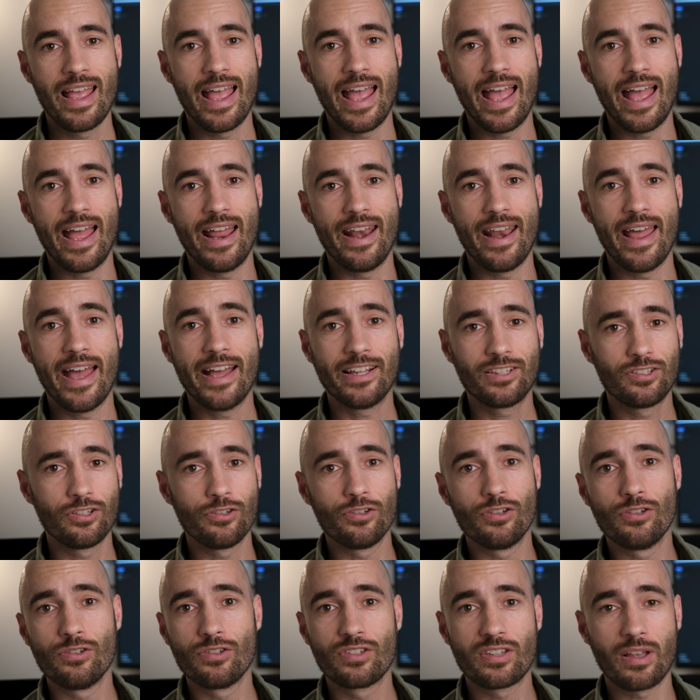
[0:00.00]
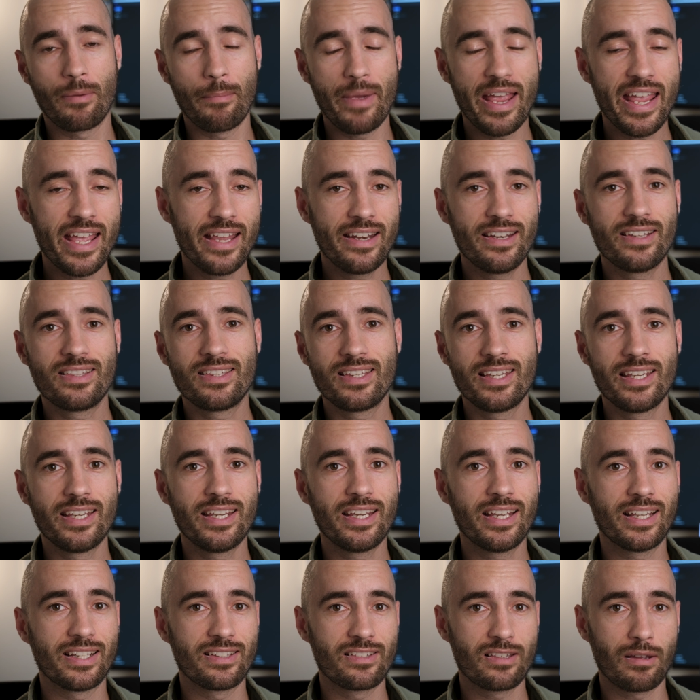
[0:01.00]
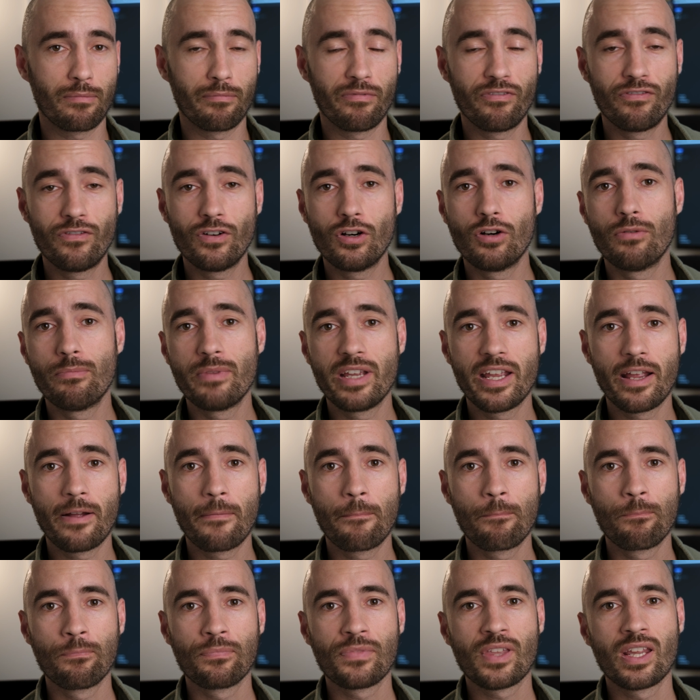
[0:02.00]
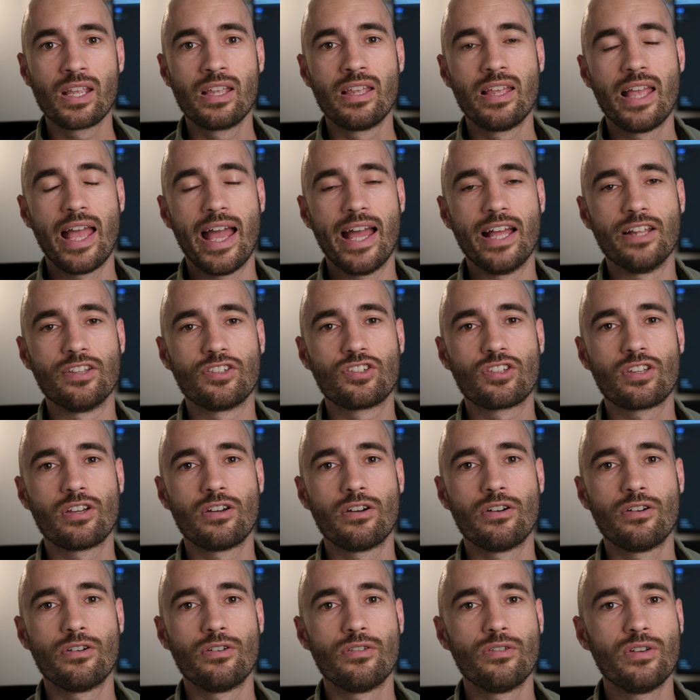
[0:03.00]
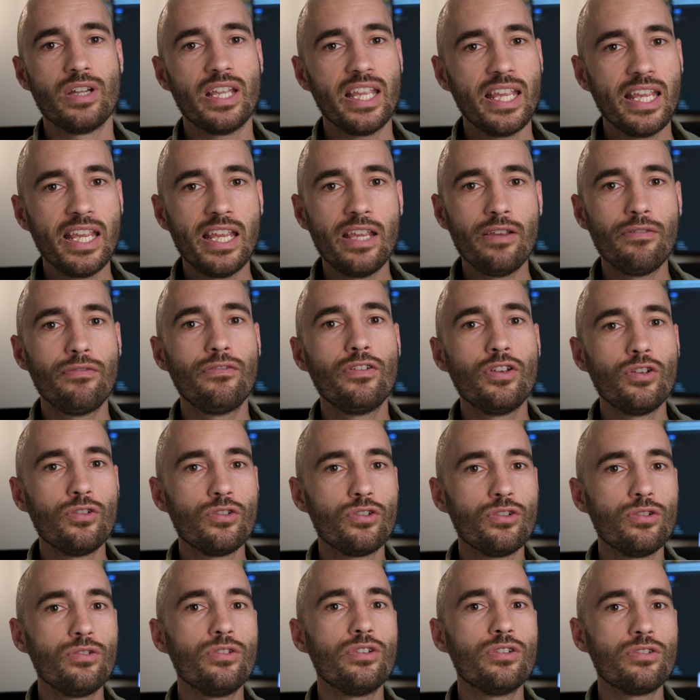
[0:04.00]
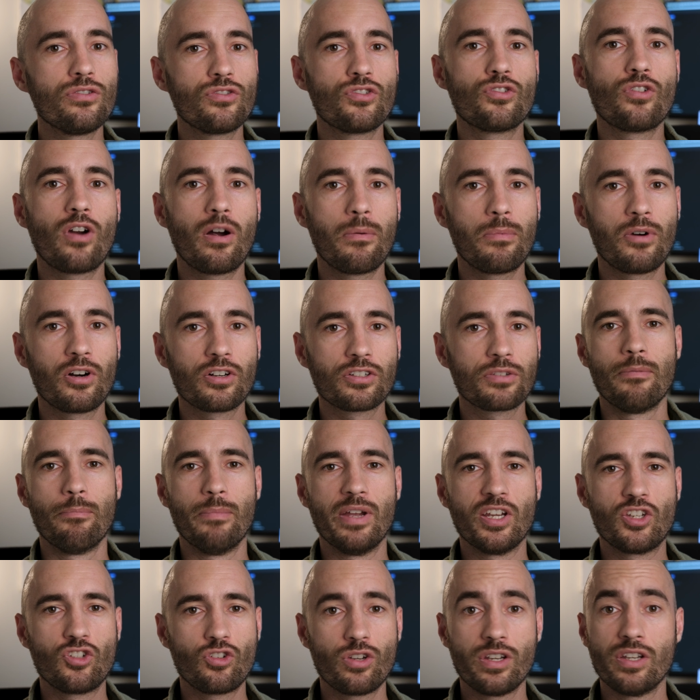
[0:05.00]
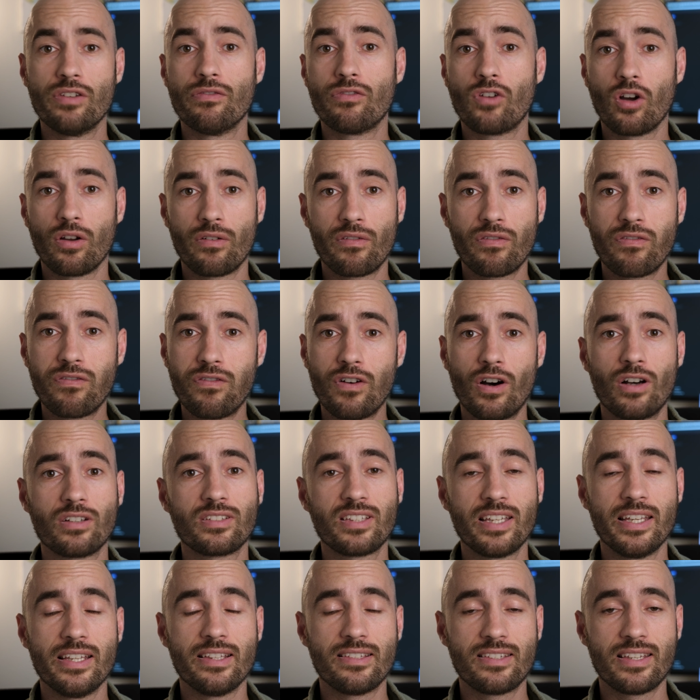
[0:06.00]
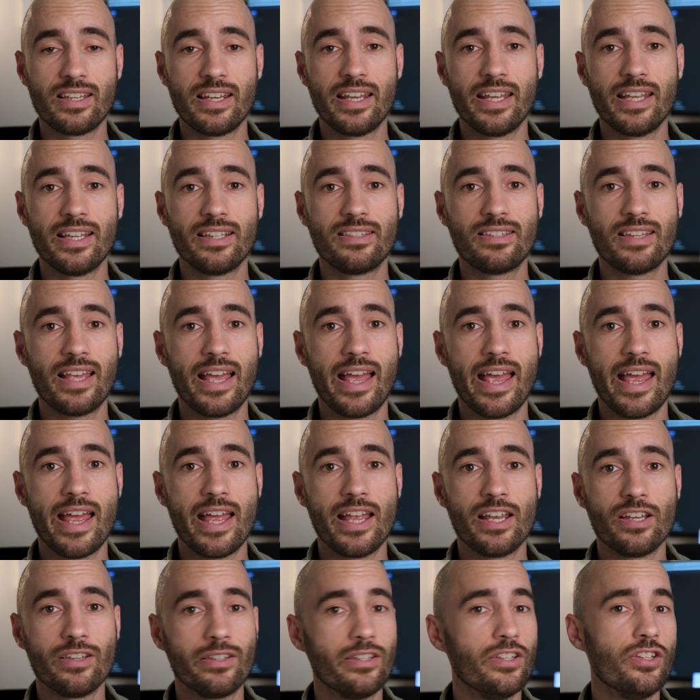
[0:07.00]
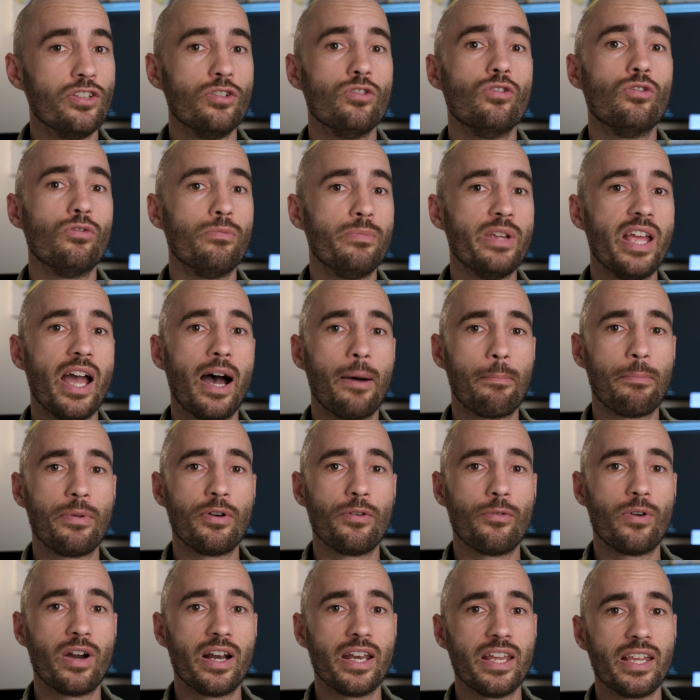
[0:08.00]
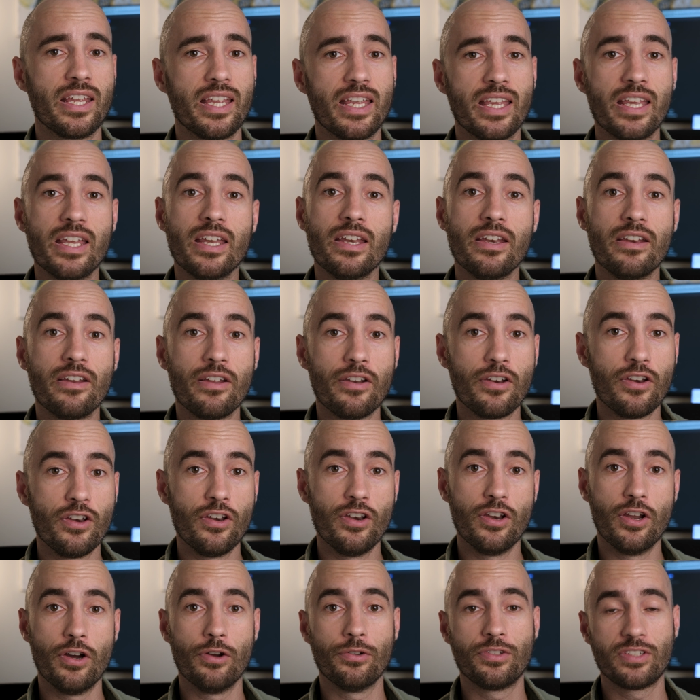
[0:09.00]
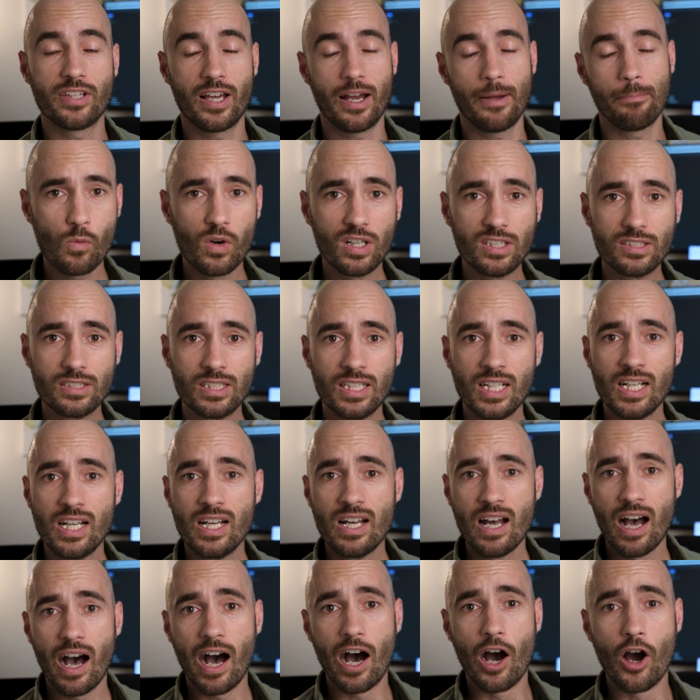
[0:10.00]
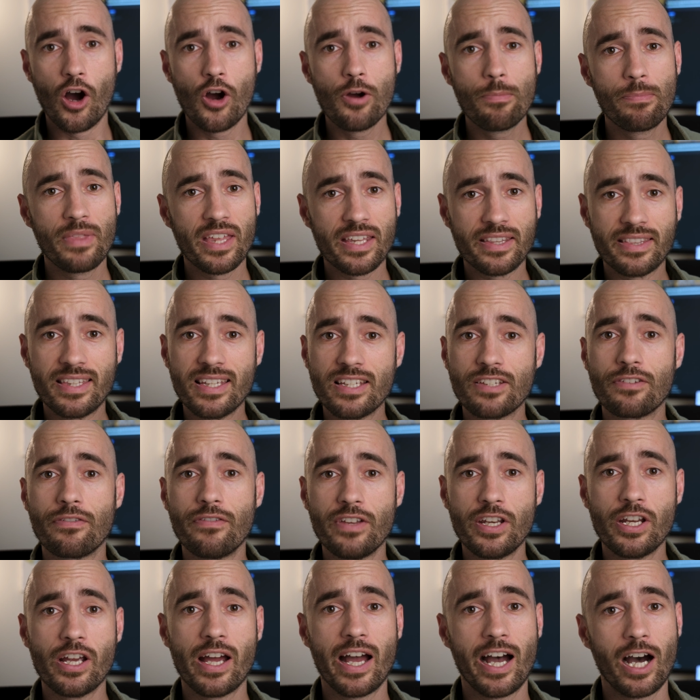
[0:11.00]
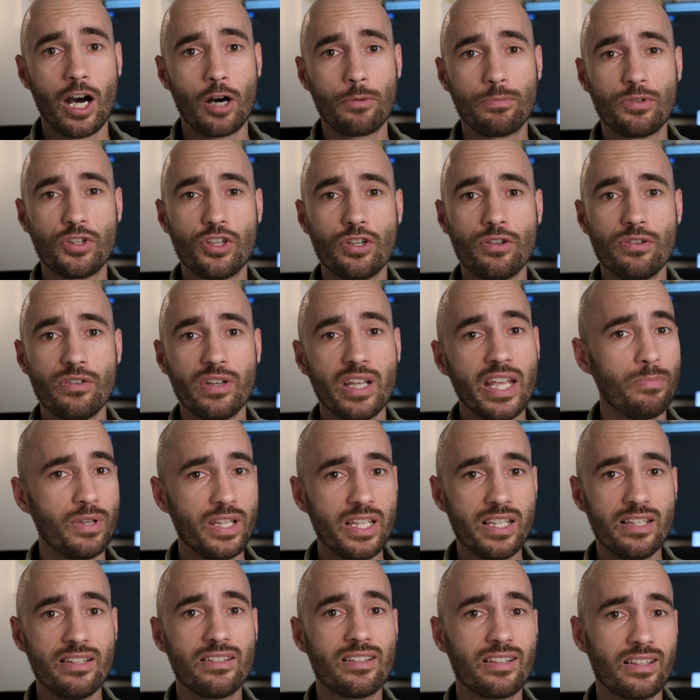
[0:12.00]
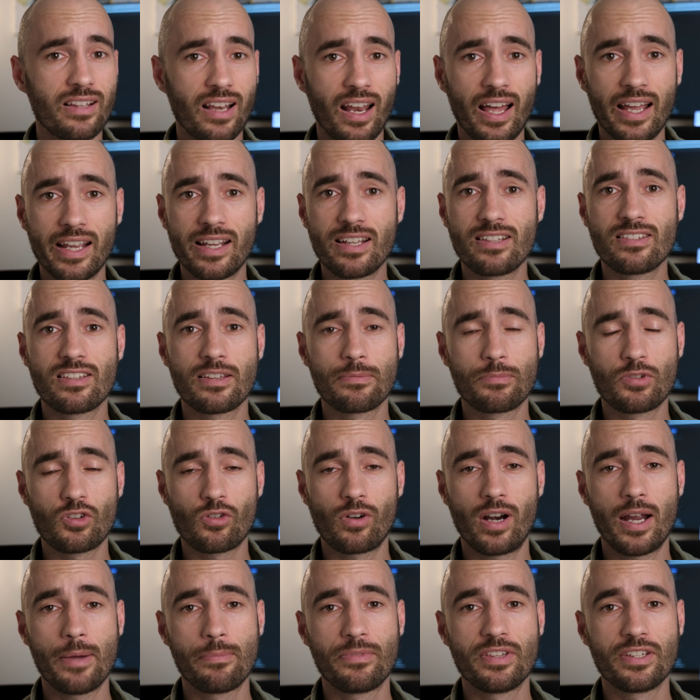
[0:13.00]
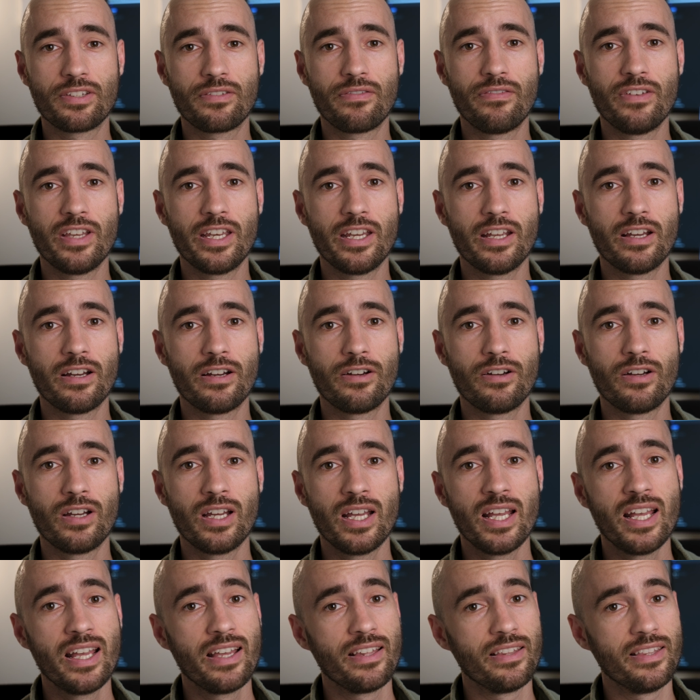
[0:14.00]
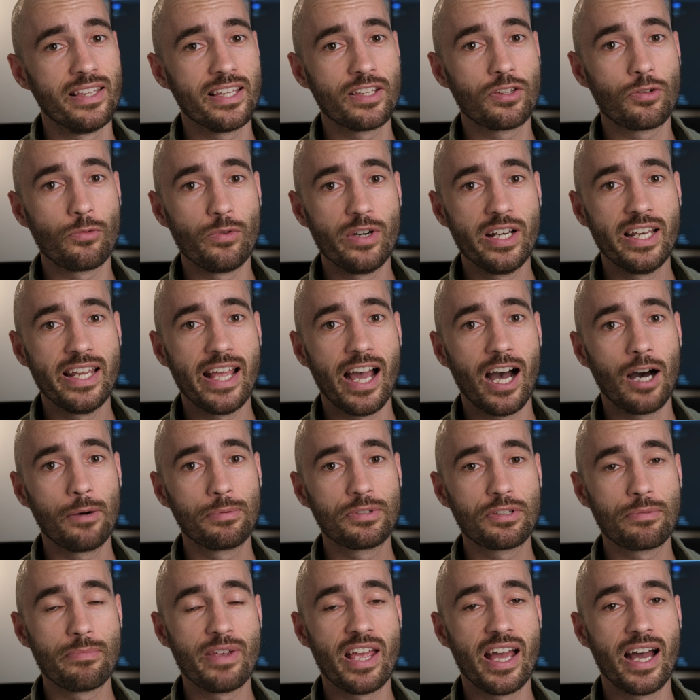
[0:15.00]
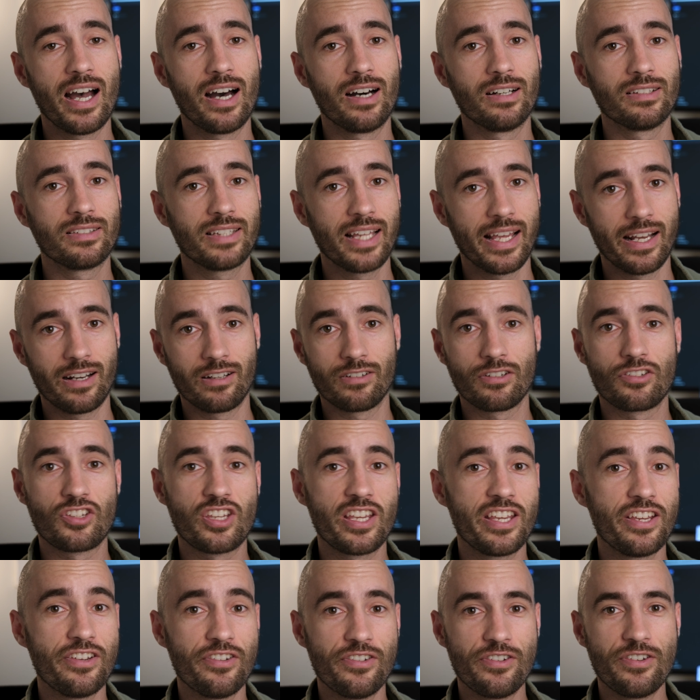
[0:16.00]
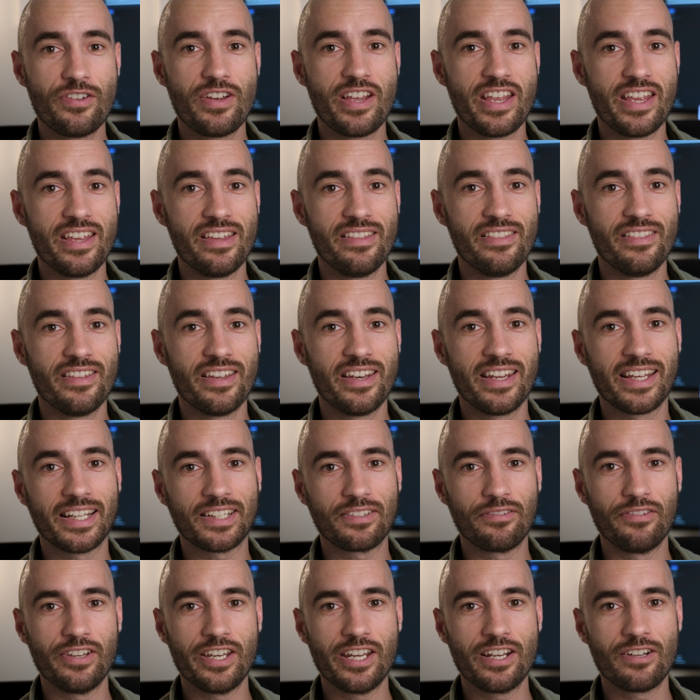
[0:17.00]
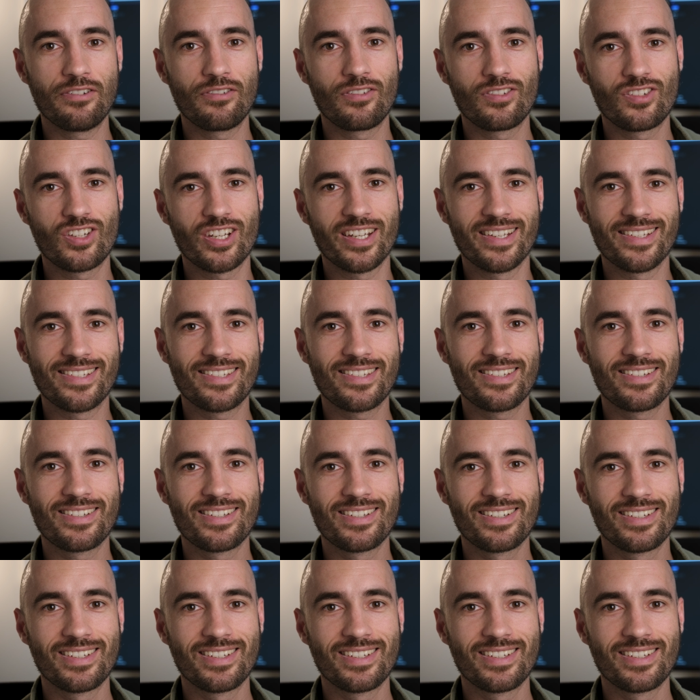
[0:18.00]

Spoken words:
and had to do some editing and some filming. And so if you do use Dropbox, make sure you've got fast internet and you'll be up and running in no time. Well, I hope that this video helped you. Please like and subscribe this video. This really helps me out, and I'll see you in the next video. Cheers.